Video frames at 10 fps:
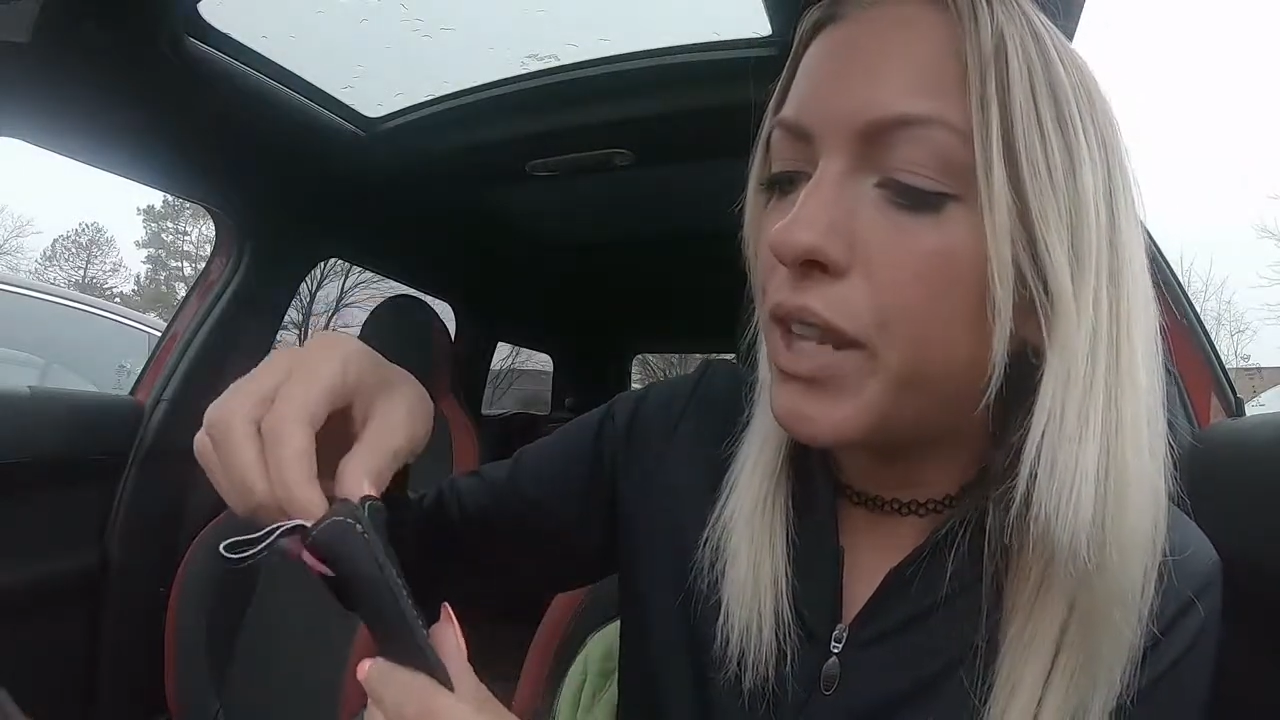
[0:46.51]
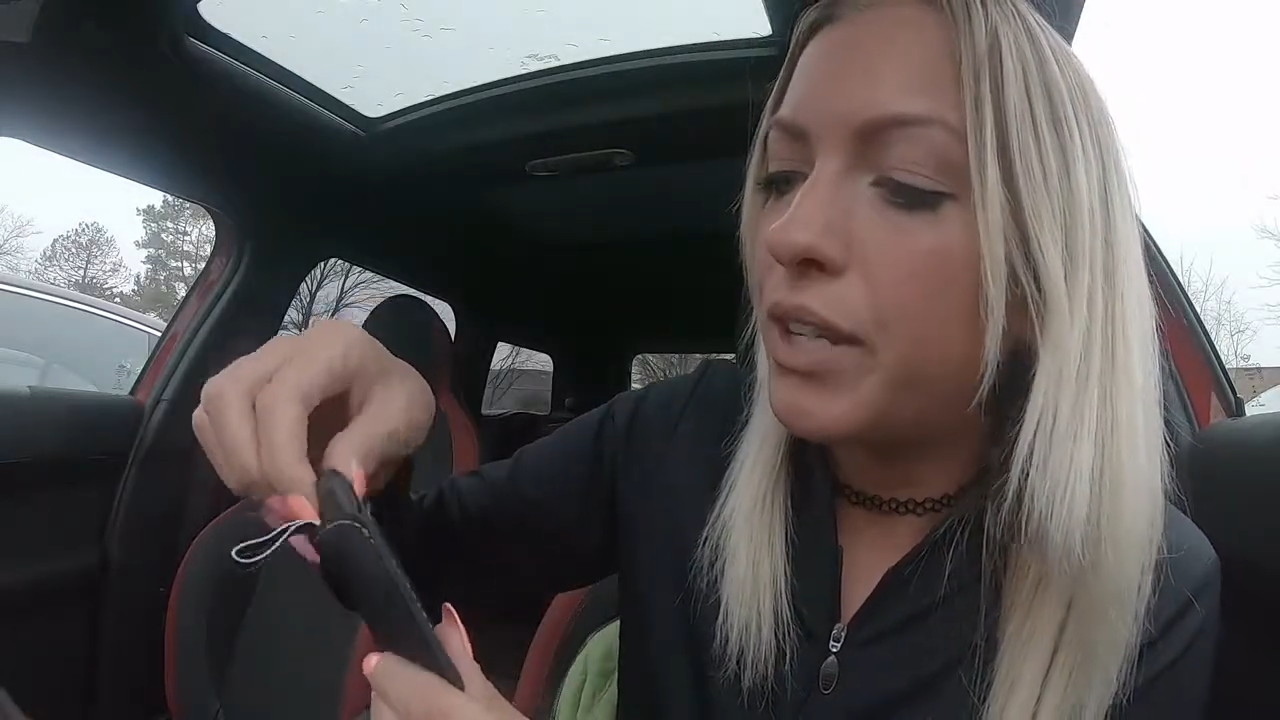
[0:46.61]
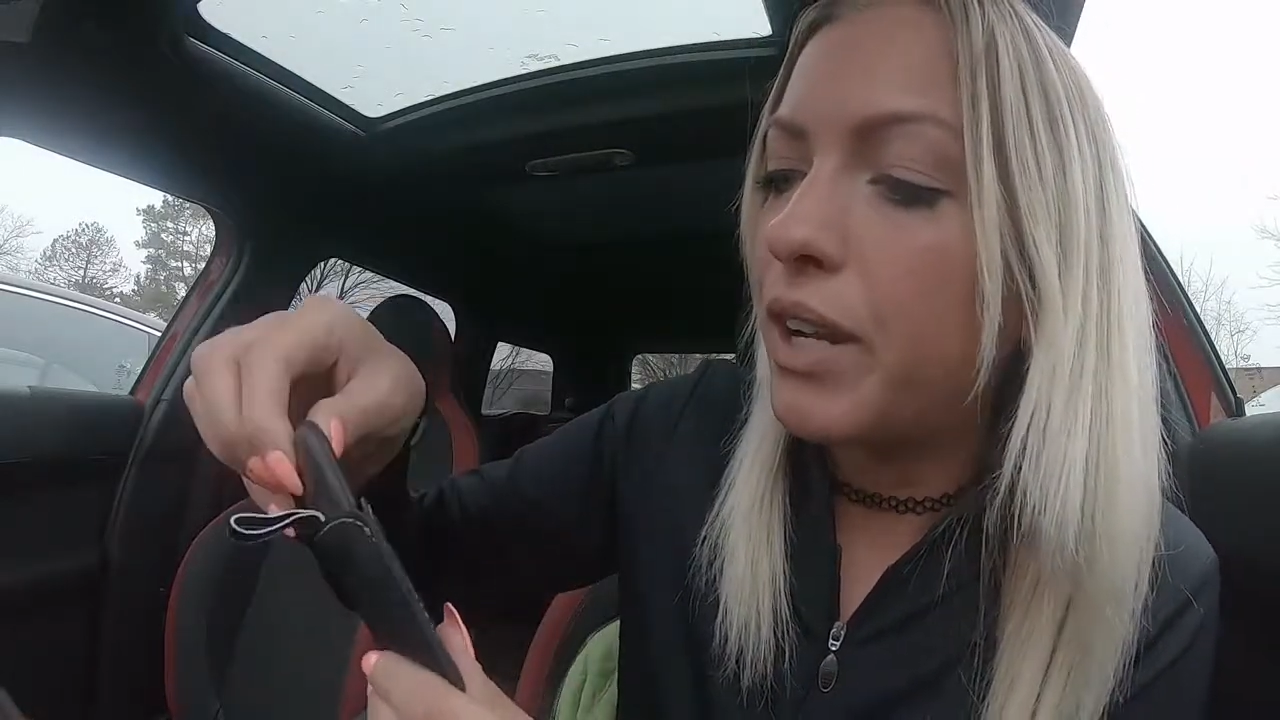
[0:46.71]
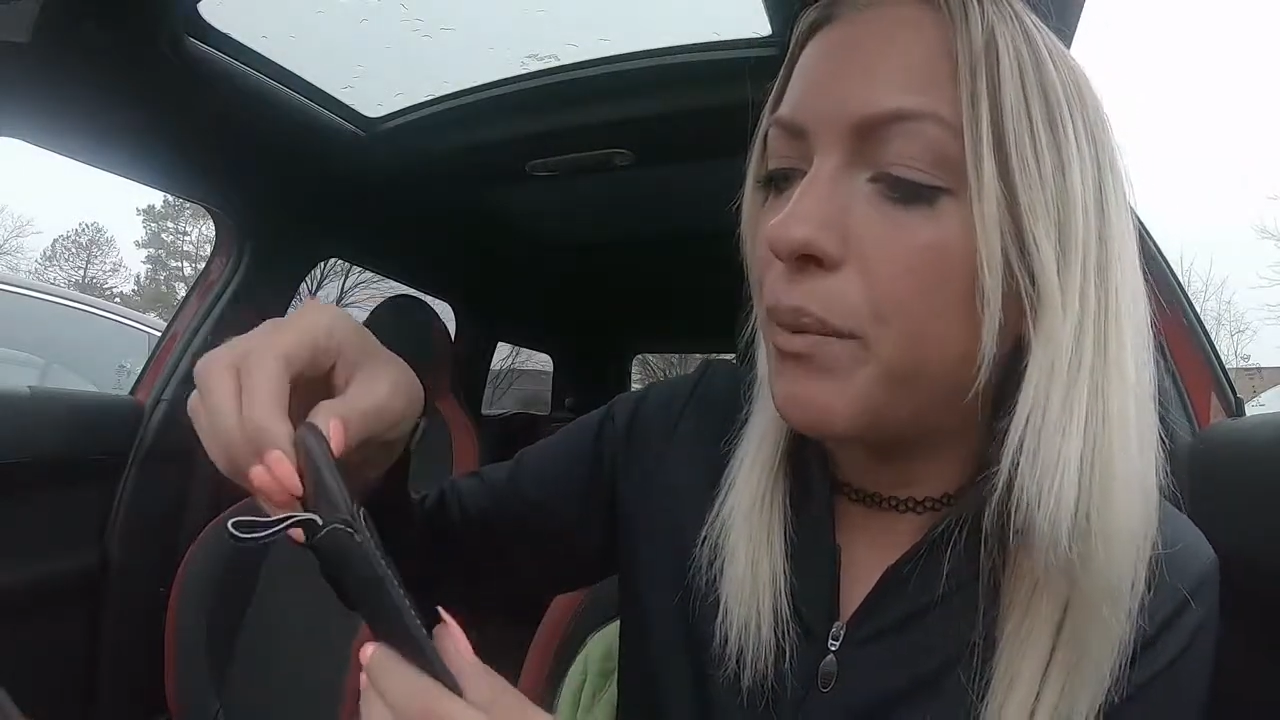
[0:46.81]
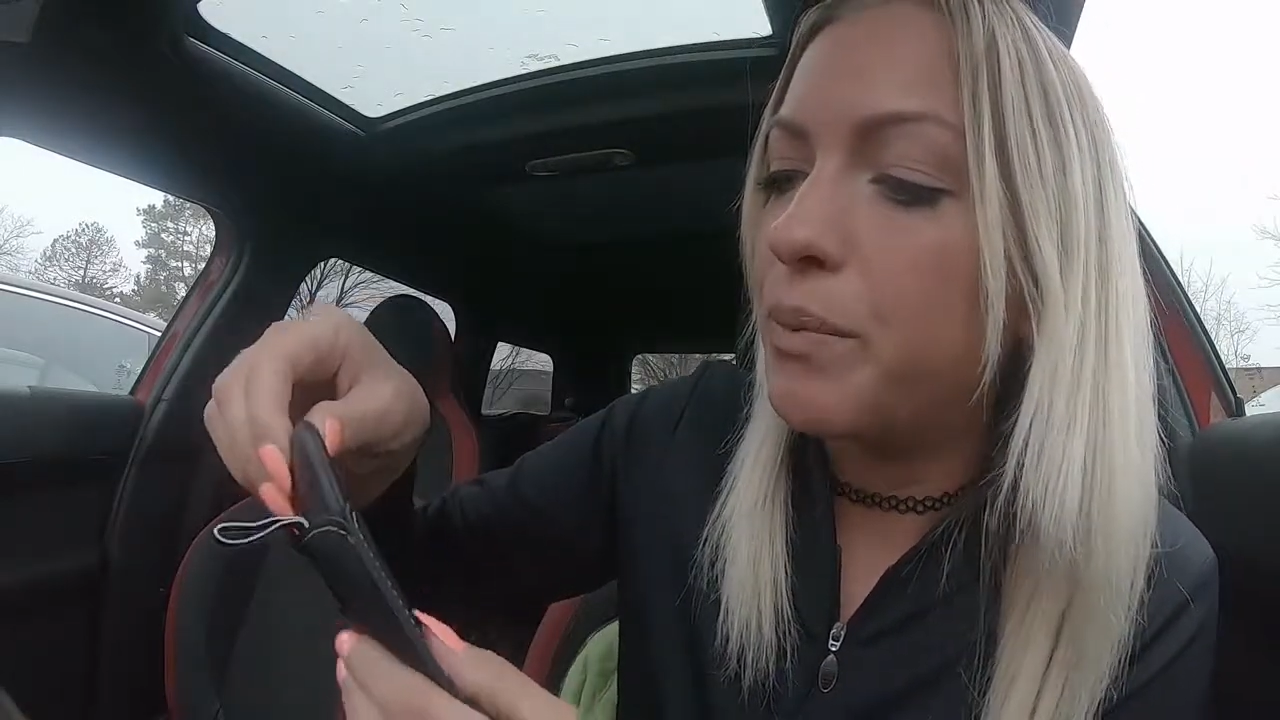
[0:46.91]
that
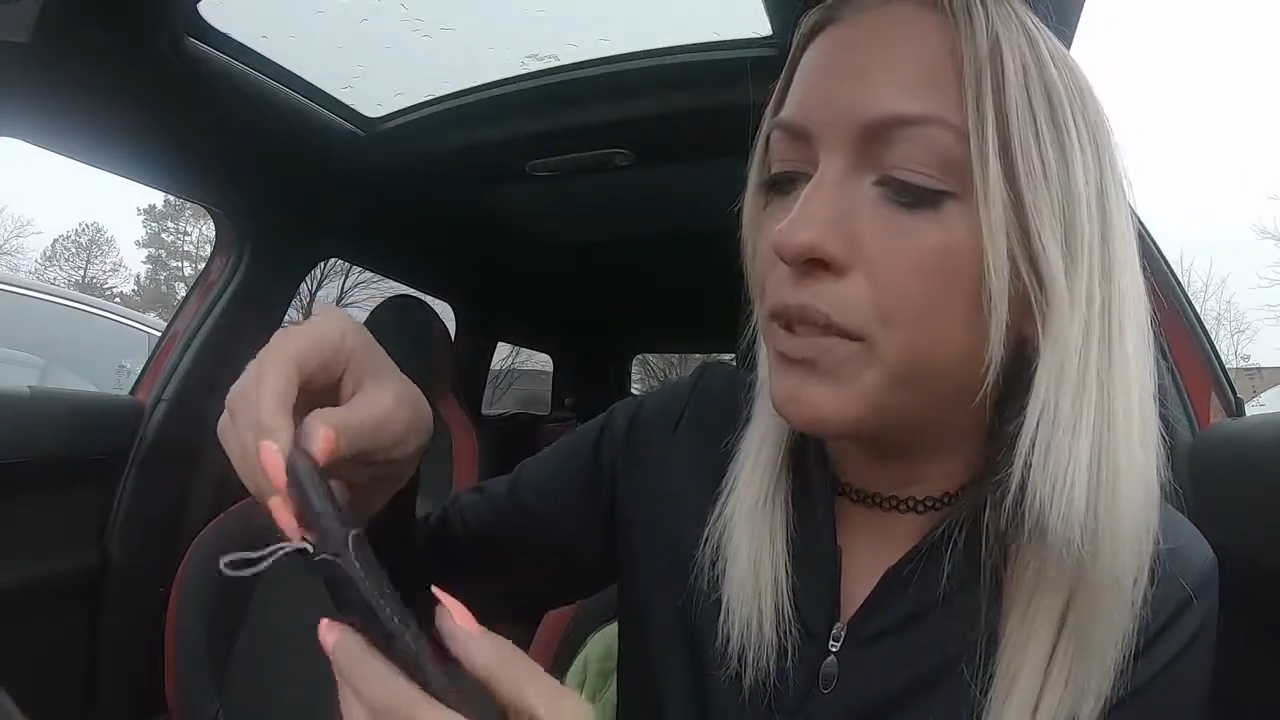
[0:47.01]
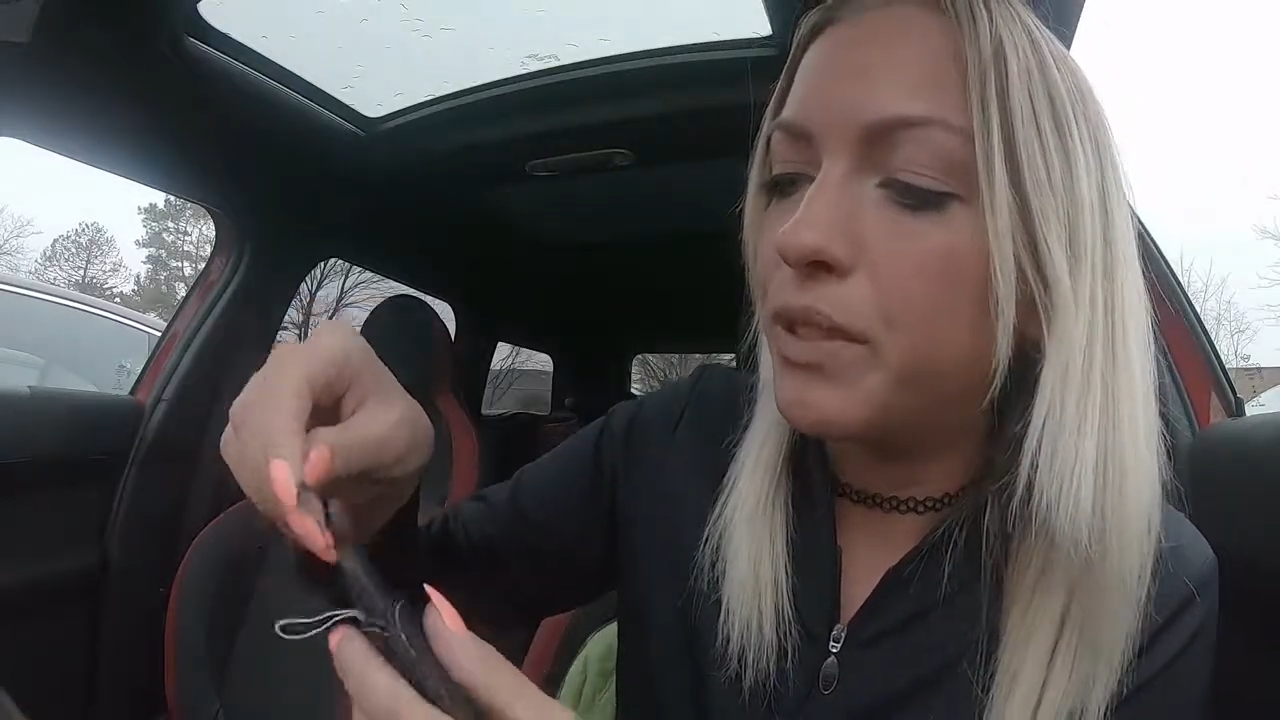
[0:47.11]
it comes